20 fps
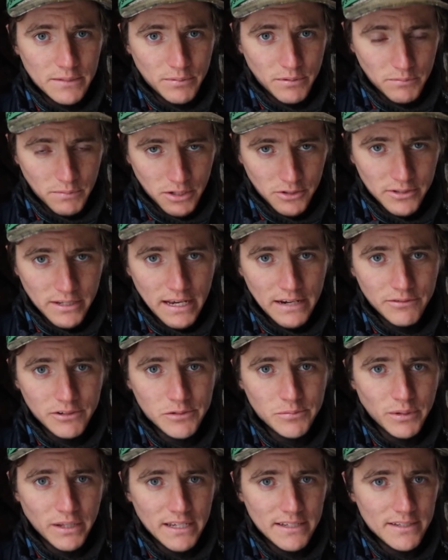but most
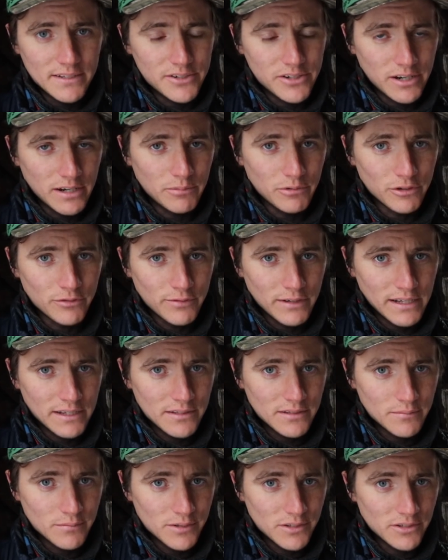average places you're able to
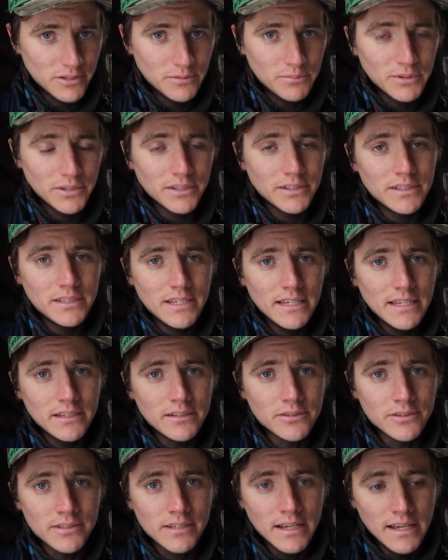find some super good
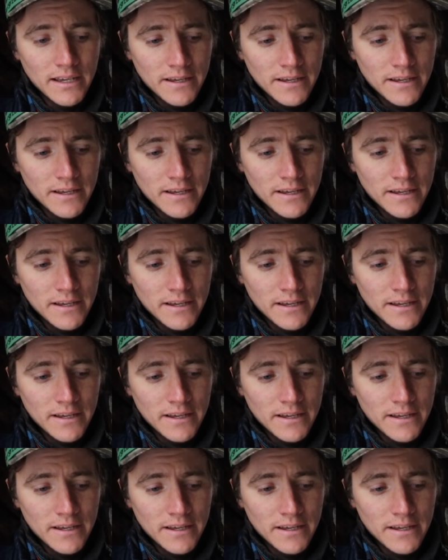deals.